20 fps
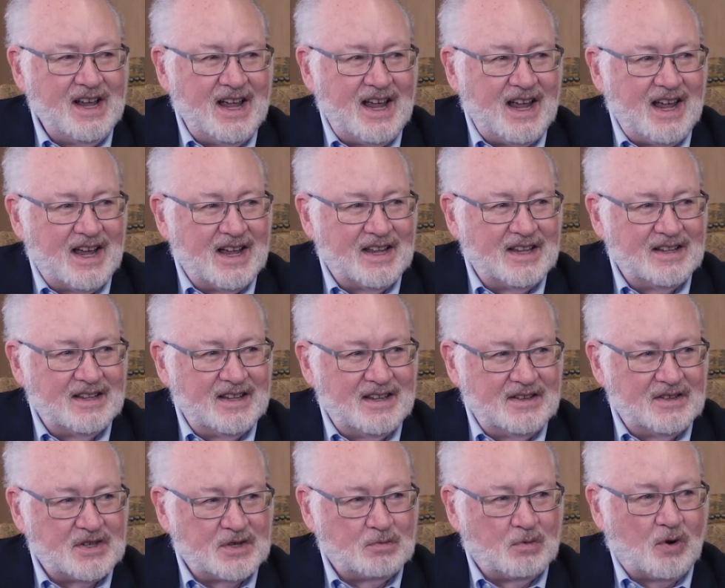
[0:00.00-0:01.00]
and
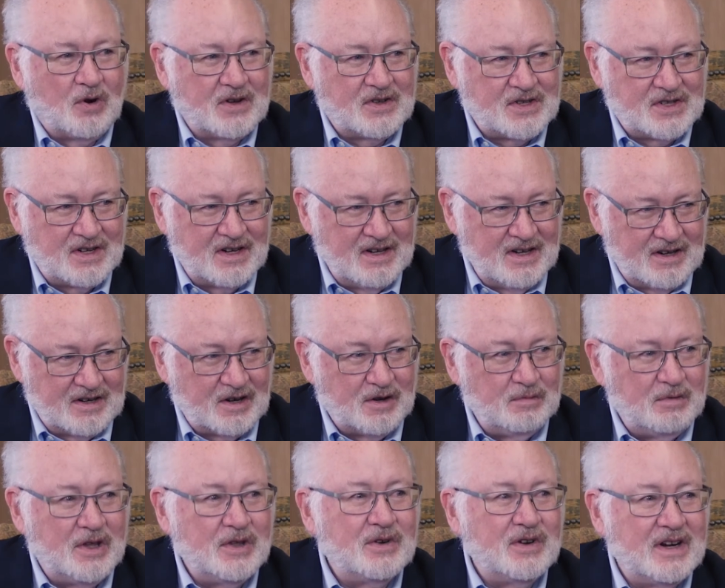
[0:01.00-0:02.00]
the sports
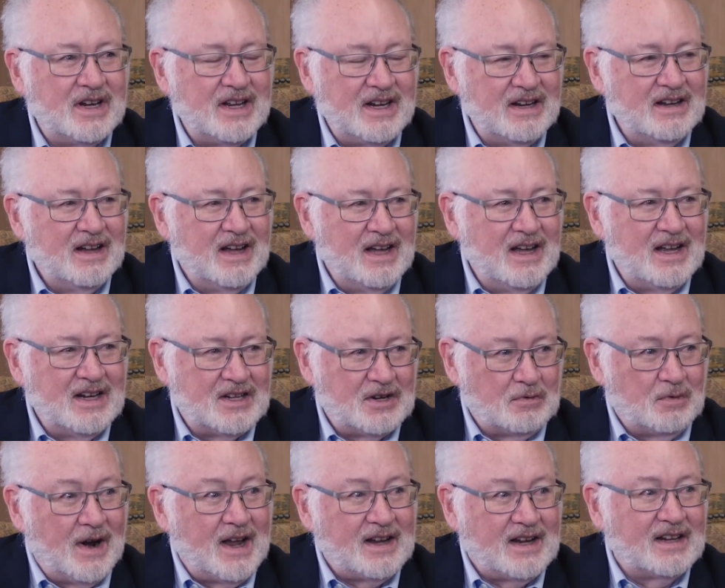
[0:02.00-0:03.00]
community to
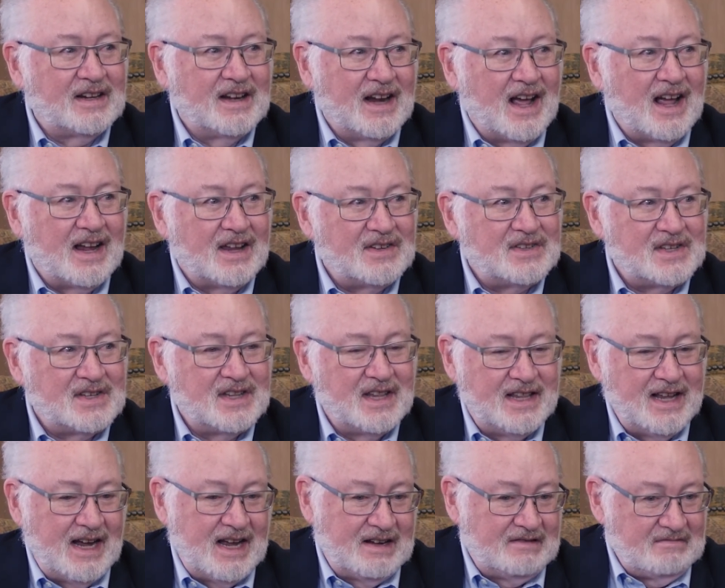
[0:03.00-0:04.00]
recognize
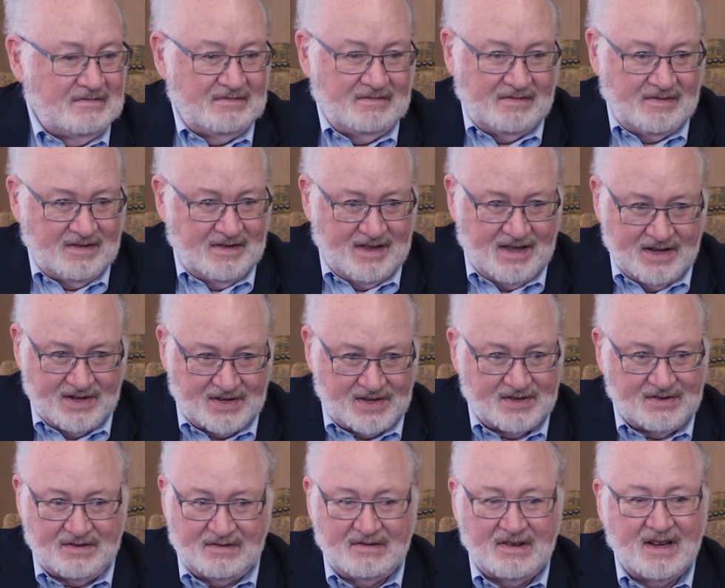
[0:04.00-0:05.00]
that
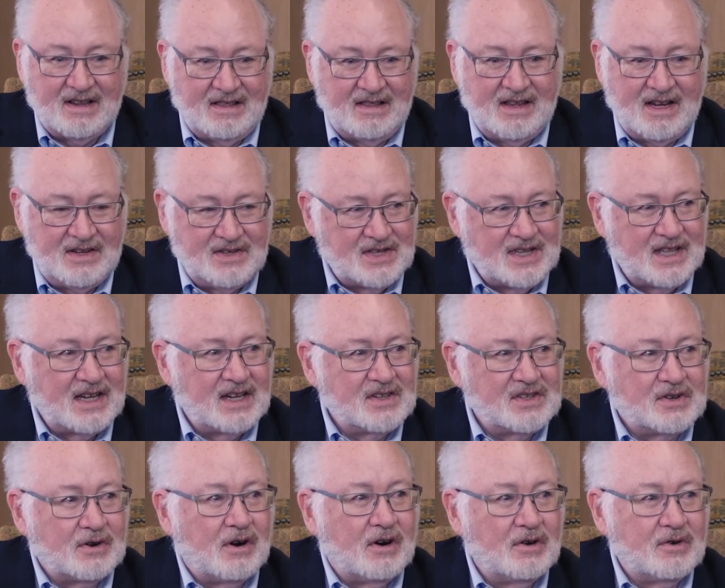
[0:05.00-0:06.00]
this, these things
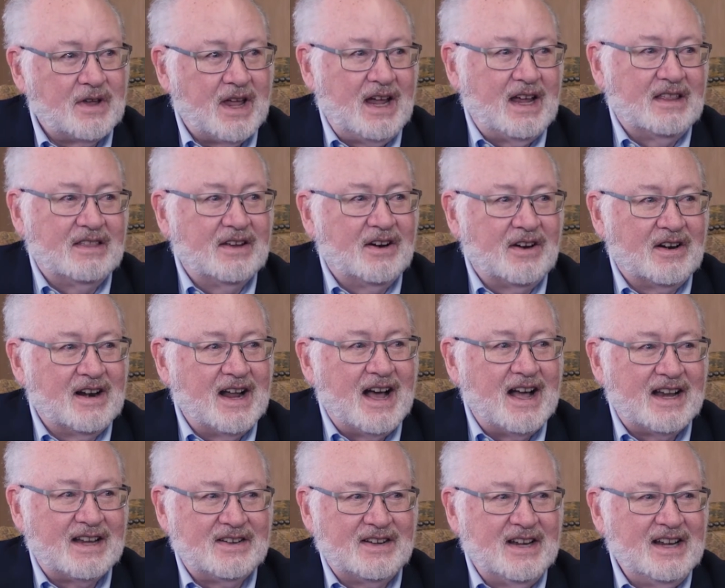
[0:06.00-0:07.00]
are okay. They're
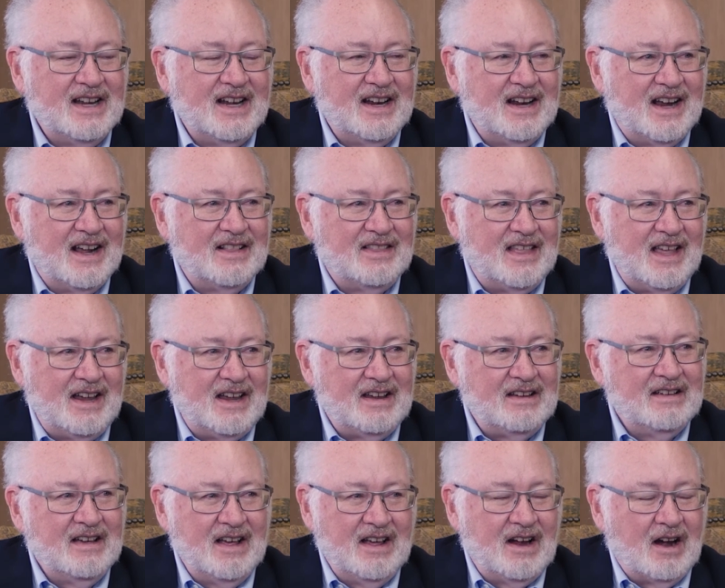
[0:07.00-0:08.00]
not, mm-hmm. they
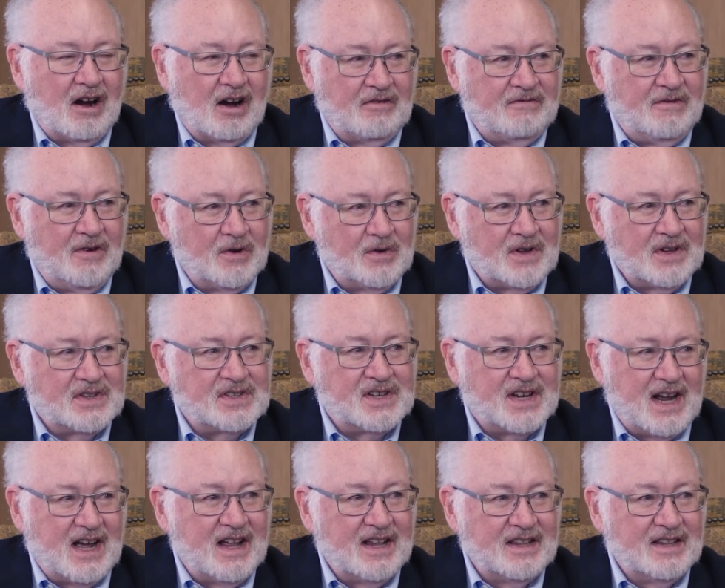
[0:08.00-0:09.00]
are focused
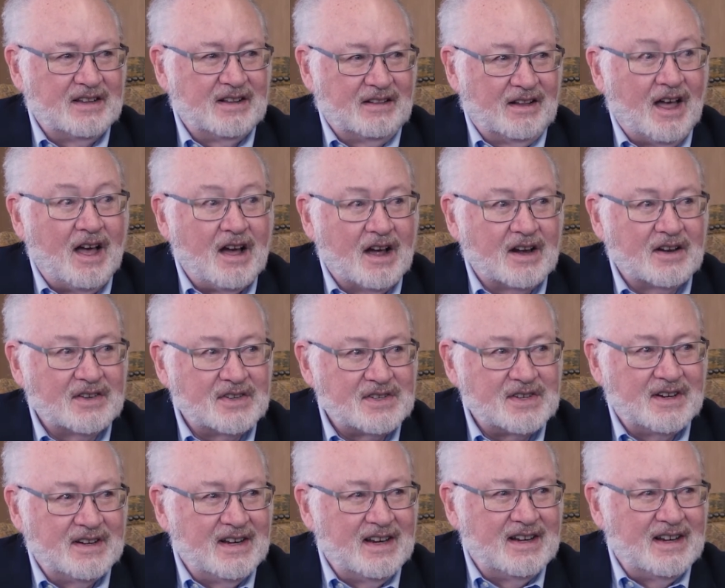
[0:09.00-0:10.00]
on the lungs
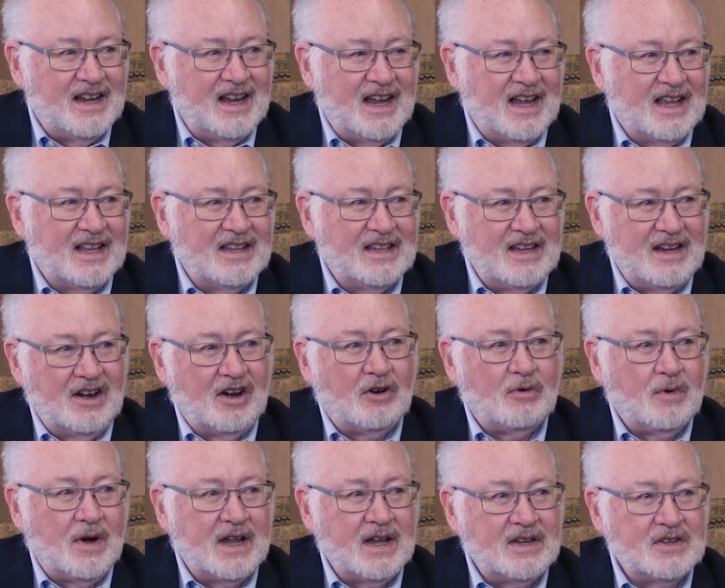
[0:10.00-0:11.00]
and the
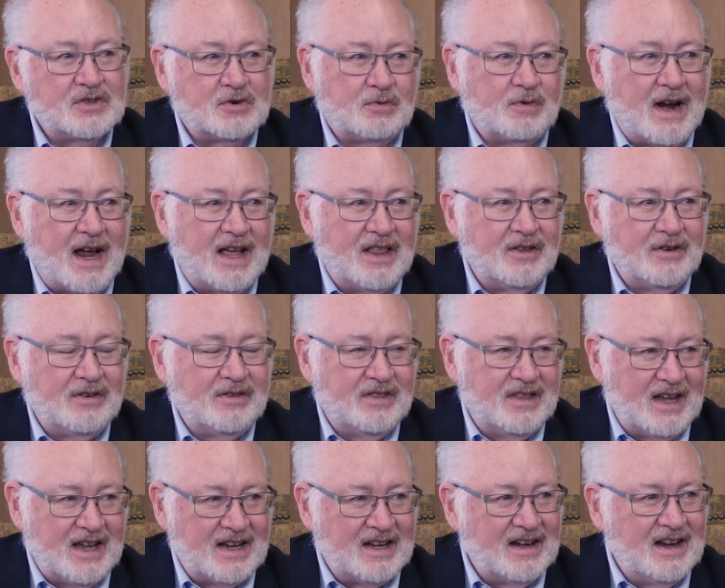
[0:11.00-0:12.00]
airways rather
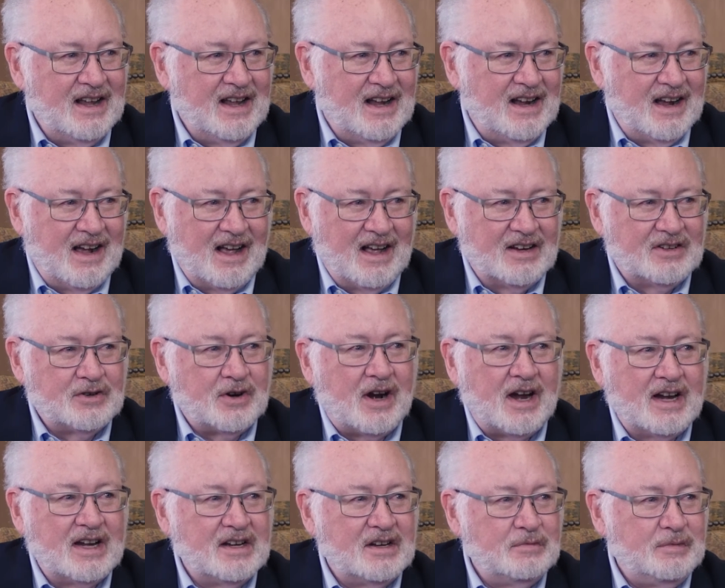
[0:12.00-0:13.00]
than uh,
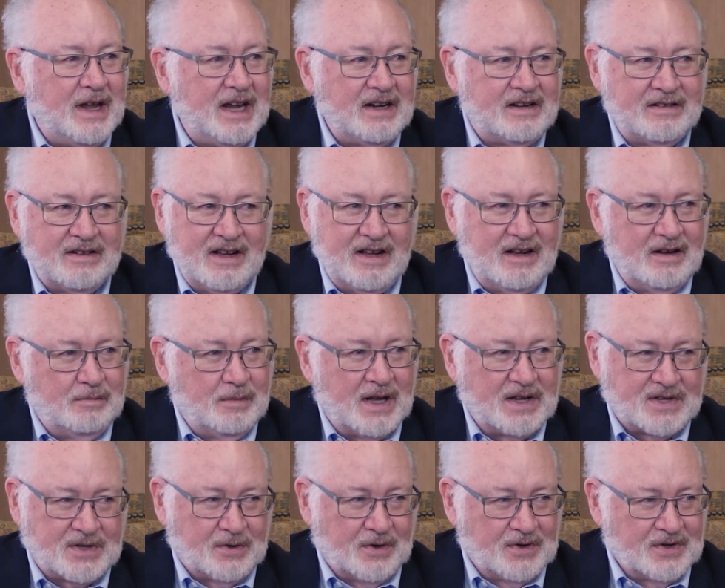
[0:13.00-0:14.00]
trying to make
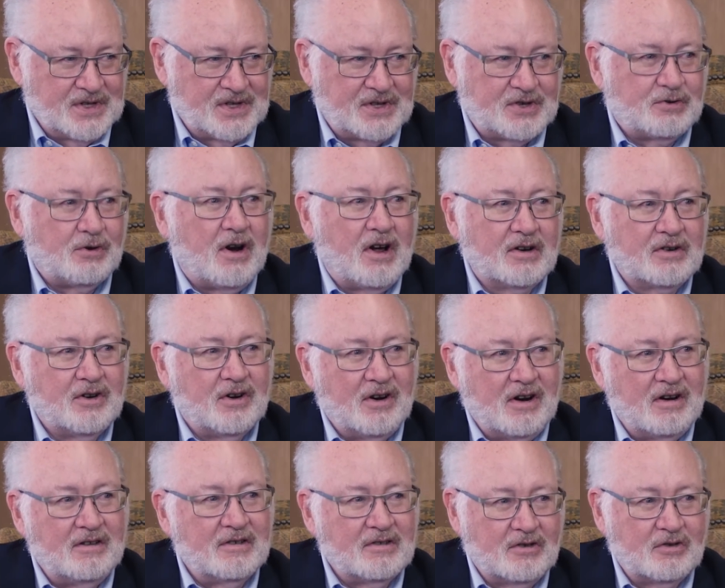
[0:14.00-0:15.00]
muscles
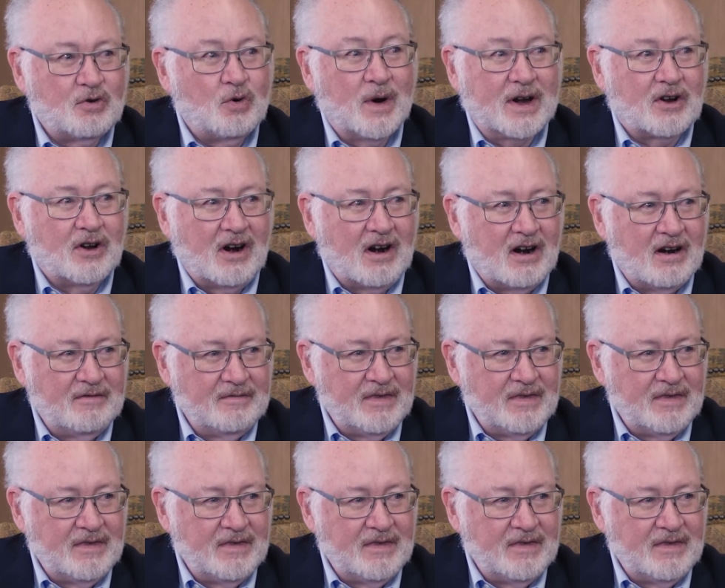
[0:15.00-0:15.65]
stronger or quicker.